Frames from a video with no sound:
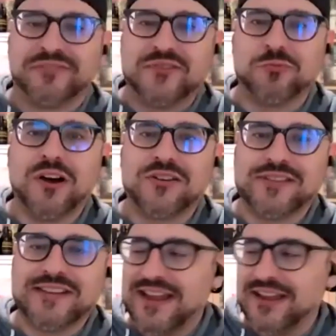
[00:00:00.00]
flavored
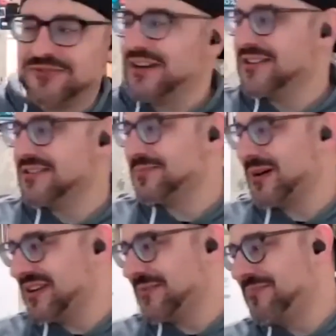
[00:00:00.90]
water than Gatorade is
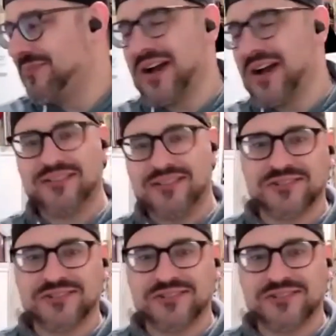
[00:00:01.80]
by by right?